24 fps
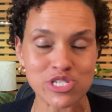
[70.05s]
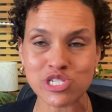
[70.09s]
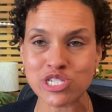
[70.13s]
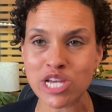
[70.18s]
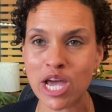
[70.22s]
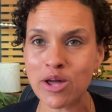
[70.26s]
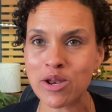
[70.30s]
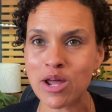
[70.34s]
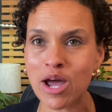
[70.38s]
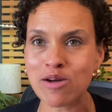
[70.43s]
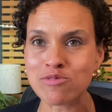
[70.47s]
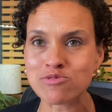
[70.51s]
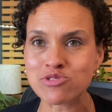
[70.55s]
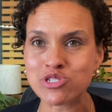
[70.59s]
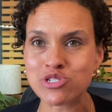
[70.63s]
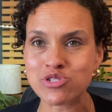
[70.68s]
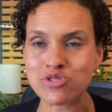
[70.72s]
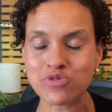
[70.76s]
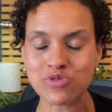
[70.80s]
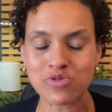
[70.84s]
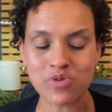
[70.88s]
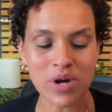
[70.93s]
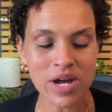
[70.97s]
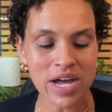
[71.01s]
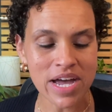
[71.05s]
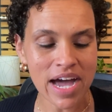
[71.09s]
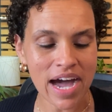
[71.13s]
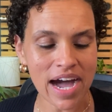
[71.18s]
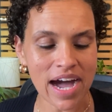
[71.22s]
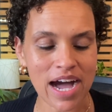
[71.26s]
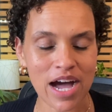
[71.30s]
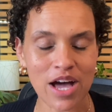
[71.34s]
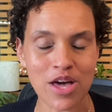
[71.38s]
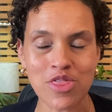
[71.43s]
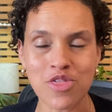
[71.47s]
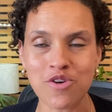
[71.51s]
Shout out to
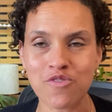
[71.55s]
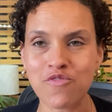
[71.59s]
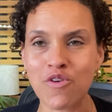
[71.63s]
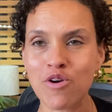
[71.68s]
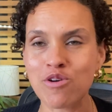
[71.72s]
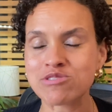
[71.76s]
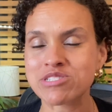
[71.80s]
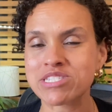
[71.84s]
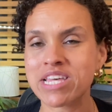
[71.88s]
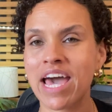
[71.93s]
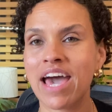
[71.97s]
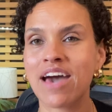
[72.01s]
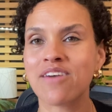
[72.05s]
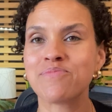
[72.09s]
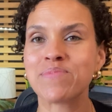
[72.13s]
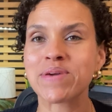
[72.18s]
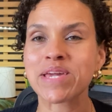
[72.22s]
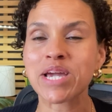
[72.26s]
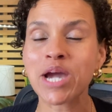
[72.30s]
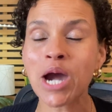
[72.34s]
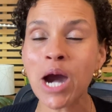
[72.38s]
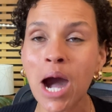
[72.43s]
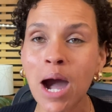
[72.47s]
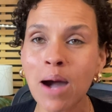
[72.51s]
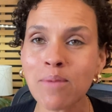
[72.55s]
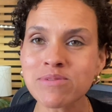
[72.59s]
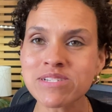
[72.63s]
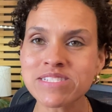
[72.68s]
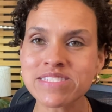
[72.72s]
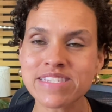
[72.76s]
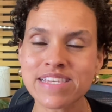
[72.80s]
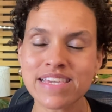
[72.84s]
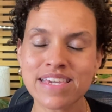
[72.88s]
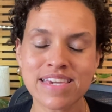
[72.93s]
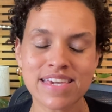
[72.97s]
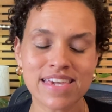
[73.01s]
the folks that have been
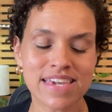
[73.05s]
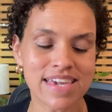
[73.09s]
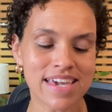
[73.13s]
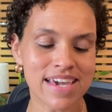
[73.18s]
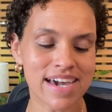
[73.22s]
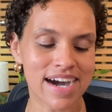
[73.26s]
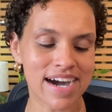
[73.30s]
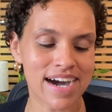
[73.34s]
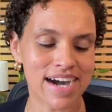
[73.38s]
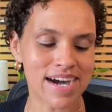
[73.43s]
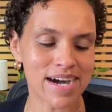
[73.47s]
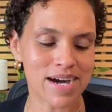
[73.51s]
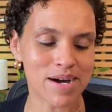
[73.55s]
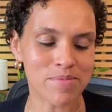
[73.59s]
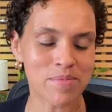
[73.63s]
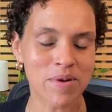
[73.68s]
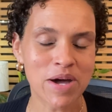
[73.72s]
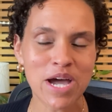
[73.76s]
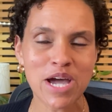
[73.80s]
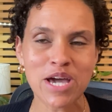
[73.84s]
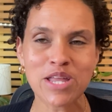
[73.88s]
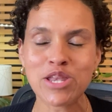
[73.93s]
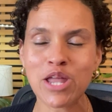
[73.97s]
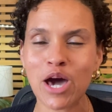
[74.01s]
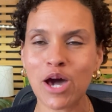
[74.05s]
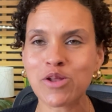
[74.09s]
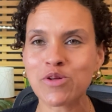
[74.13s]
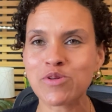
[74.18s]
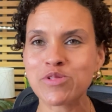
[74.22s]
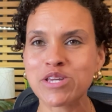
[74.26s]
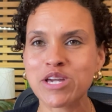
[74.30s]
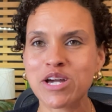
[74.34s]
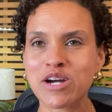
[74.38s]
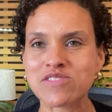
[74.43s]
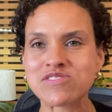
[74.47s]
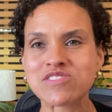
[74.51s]
commenting, not
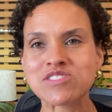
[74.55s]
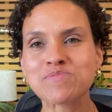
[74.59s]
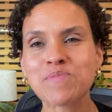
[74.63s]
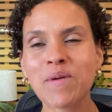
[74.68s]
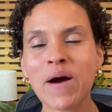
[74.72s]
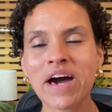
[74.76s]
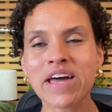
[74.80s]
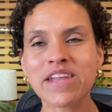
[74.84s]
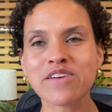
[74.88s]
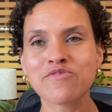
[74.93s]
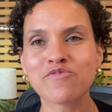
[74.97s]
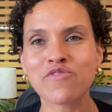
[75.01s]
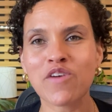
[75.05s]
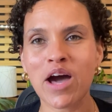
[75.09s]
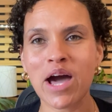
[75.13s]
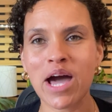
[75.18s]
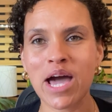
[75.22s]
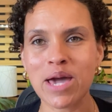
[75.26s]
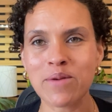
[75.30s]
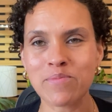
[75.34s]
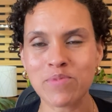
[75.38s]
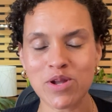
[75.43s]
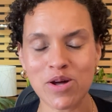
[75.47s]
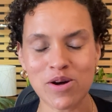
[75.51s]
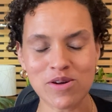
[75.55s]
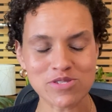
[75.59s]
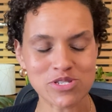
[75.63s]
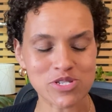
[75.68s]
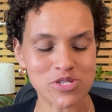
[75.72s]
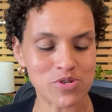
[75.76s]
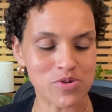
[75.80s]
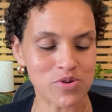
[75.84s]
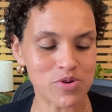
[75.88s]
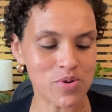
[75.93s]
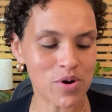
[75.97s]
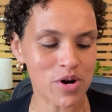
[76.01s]
only on Spotify, but
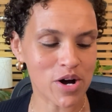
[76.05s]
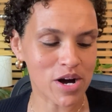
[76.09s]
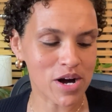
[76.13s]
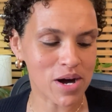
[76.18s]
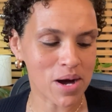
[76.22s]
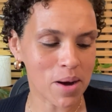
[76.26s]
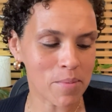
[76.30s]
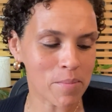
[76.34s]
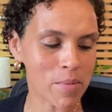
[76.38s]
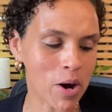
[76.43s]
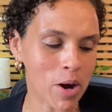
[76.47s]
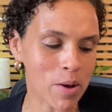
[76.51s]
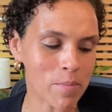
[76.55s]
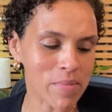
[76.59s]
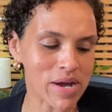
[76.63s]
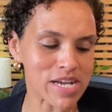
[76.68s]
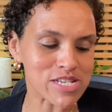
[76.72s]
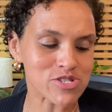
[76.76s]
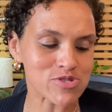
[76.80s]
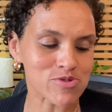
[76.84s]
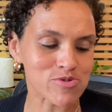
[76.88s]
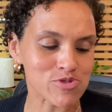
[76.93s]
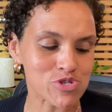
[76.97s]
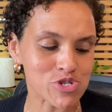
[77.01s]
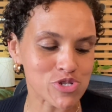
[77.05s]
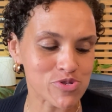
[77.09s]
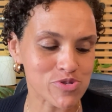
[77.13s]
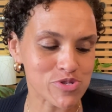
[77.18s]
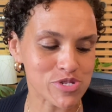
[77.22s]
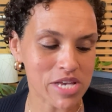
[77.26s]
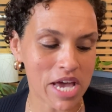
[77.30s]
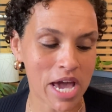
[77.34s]
also on my socials.